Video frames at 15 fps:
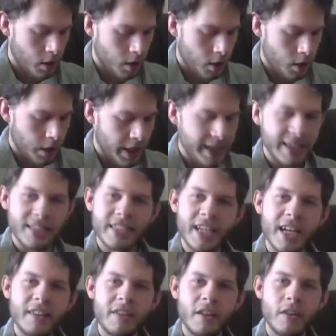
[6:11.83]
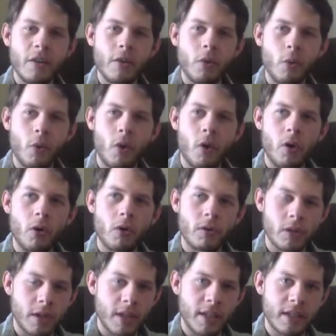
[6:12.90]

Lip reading: And he said that the world